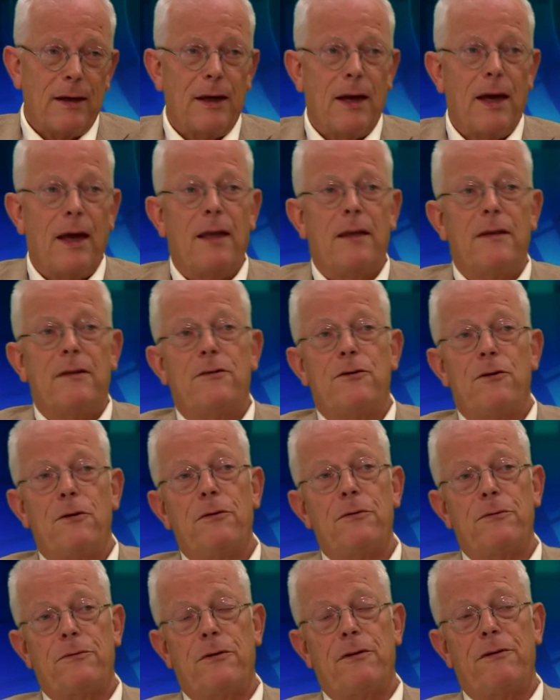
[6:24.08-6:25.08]
And
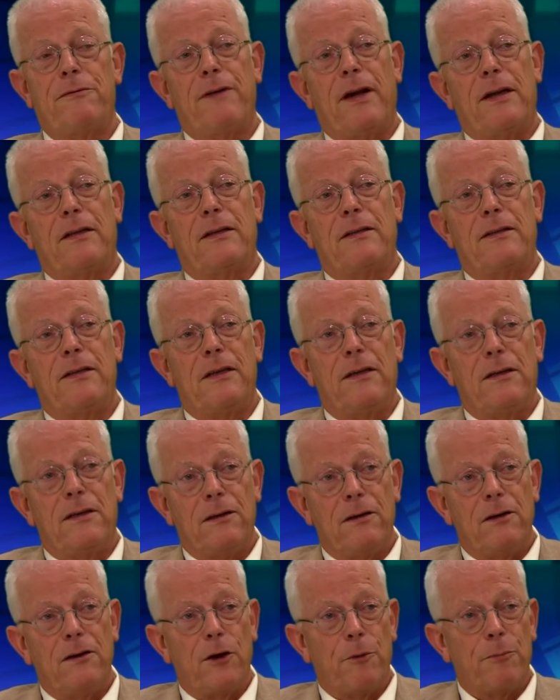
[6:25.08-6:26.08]
due to the fact that the
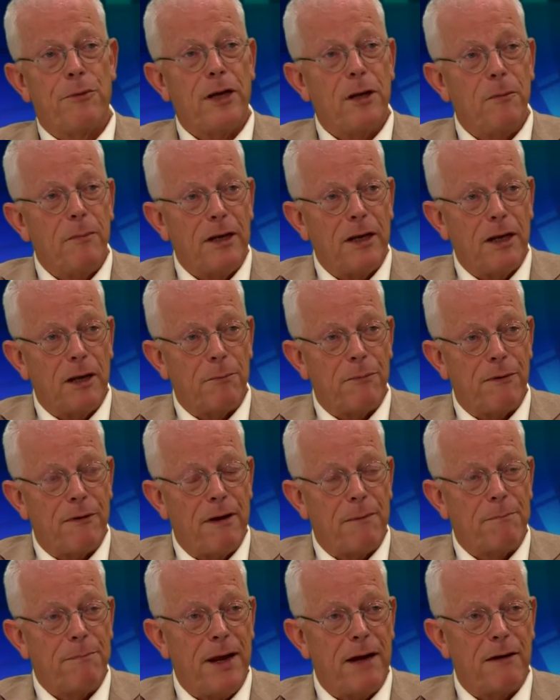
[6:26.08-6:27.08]
European meeting in
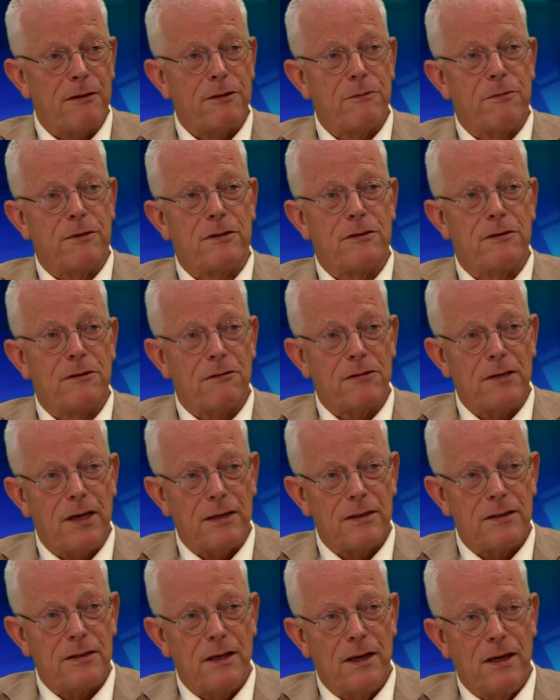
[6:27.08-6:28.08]
Paris was a
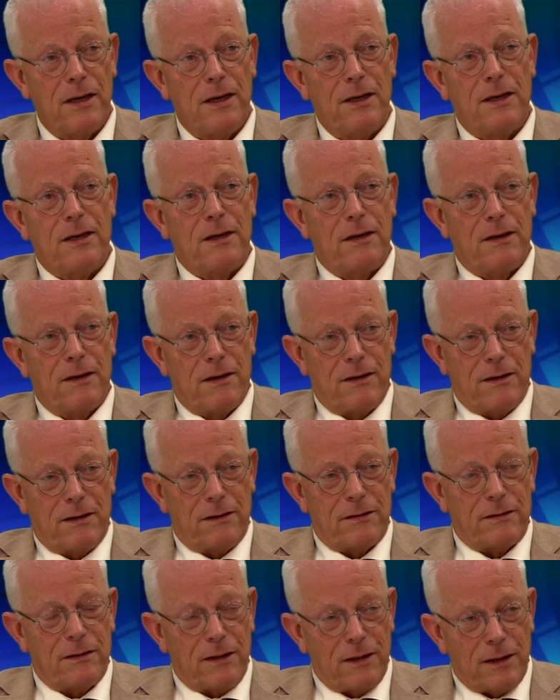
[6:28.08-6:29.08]
success,
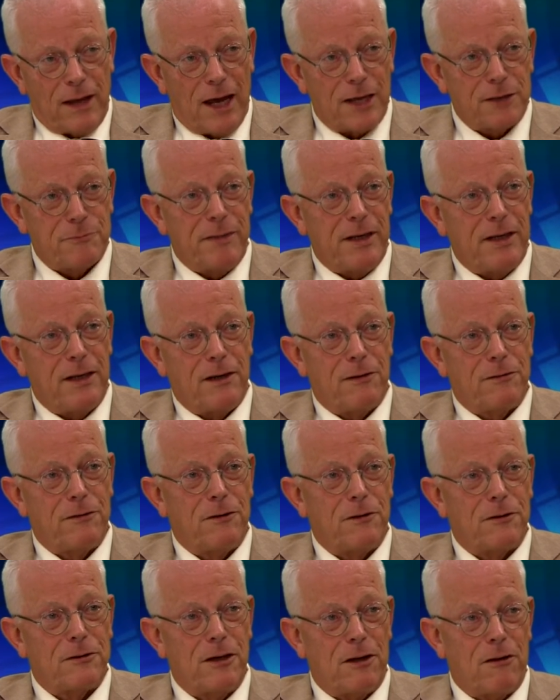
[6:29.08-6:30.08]
the last meeting of the
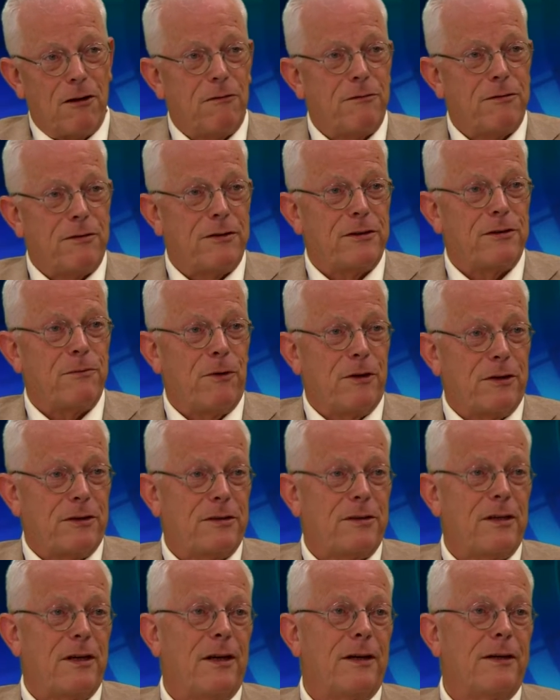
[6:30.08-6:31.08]
North Sea conference
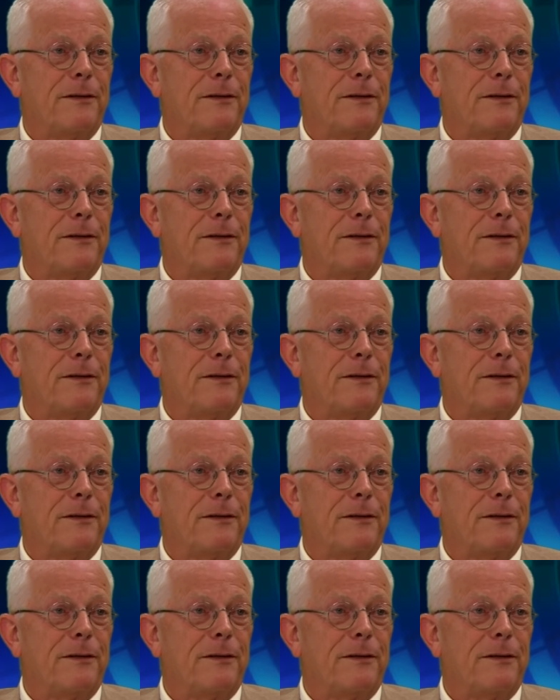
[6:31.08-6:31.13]
was